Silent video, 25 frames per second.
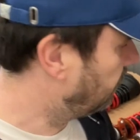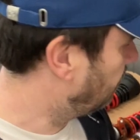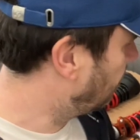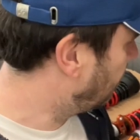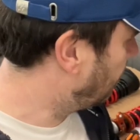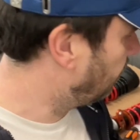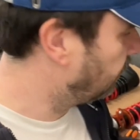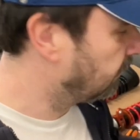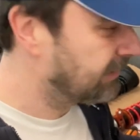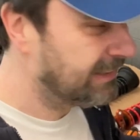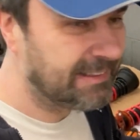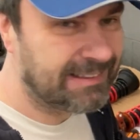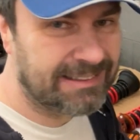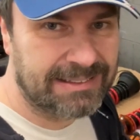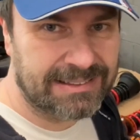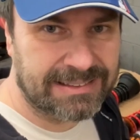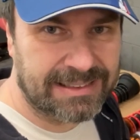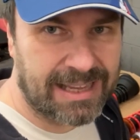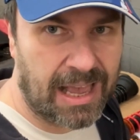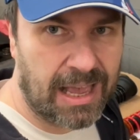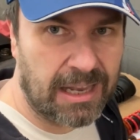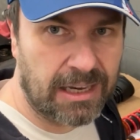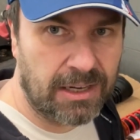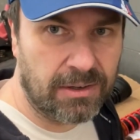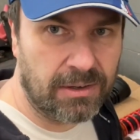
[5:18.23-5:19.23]
Well, this is
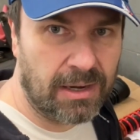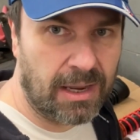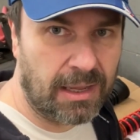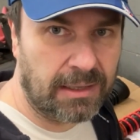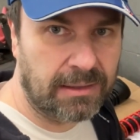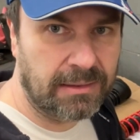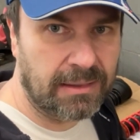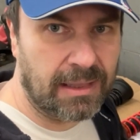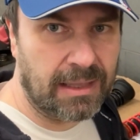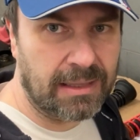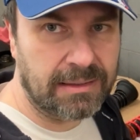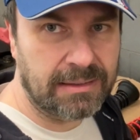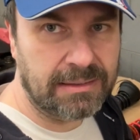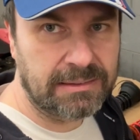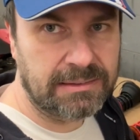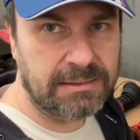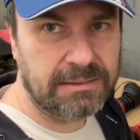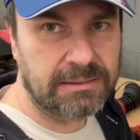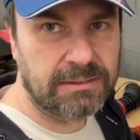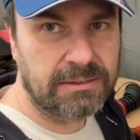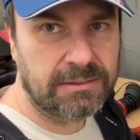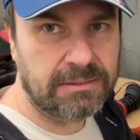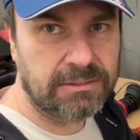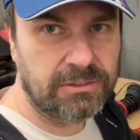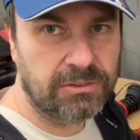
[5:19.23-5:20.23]
kind of like that. This
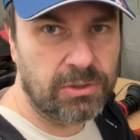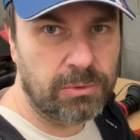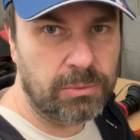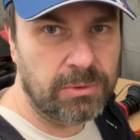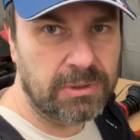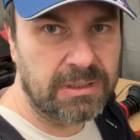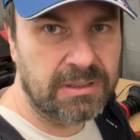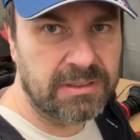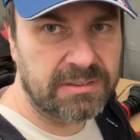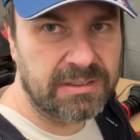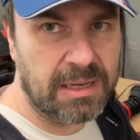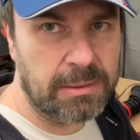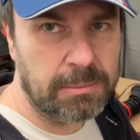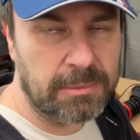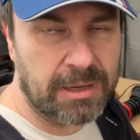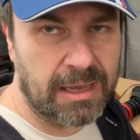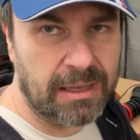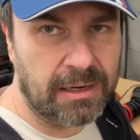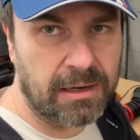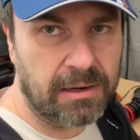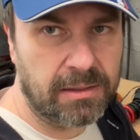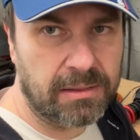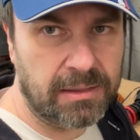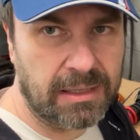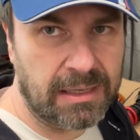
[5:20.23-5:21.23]
is doing the same kind
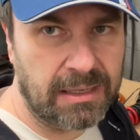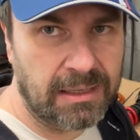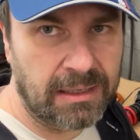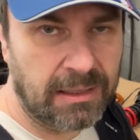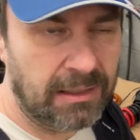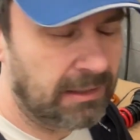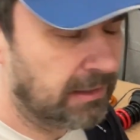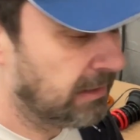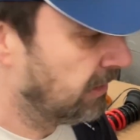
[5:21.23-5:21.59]
of thing.